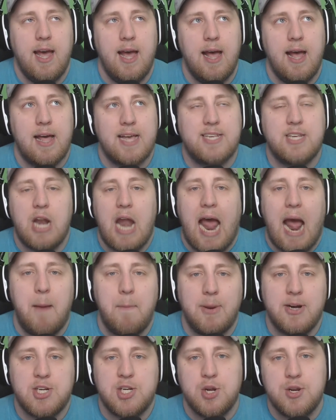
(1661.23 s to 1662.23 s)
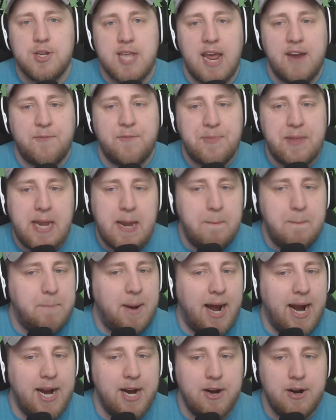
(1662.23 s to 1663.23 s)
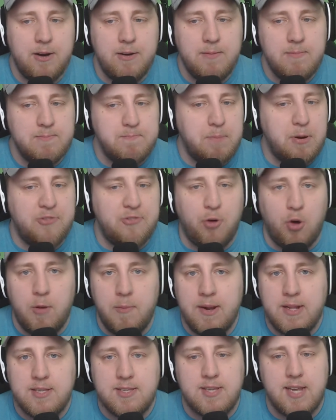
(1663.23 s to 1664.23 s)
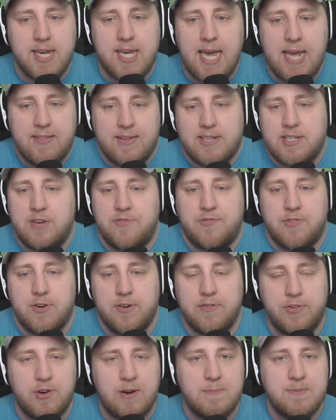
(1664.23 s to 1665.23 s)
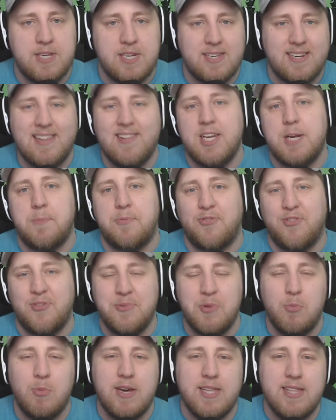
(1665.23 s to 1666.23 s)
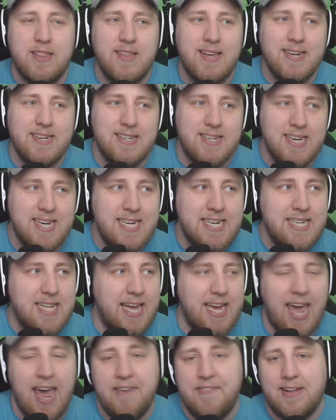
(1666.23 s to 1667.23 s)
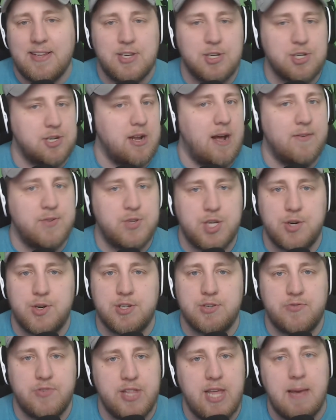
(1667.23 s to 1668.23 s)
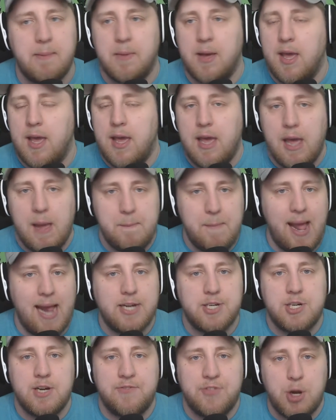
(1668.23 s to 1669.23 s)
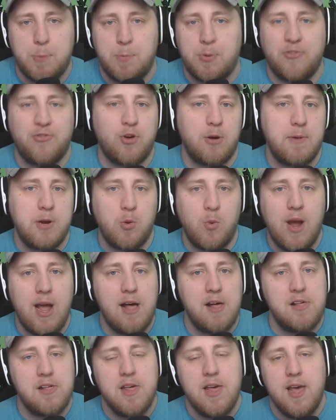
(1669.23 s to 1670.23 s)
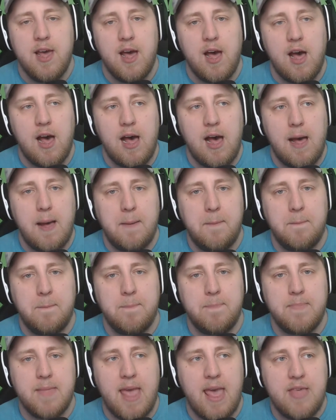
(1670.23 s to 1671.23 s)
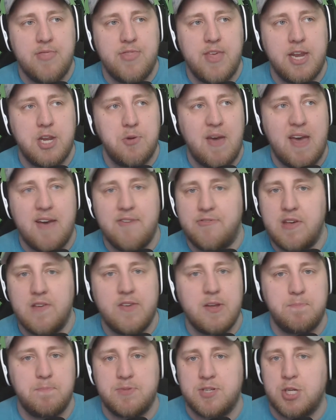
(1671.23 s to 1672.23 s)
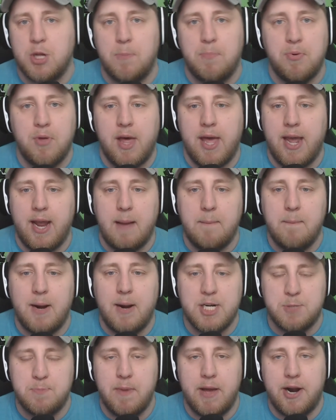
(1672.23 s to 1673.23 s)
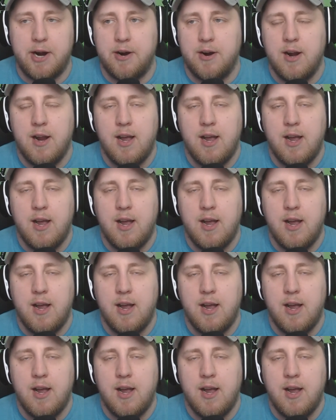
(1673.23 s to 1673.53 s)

I said, how much do you take from an Empire performance? Again, like I said, for Crim6 and LA to perform the way that they did, like, hey, that's just an off series for them. Imagine if they're performing well, and then you have Vivid still playing a much better.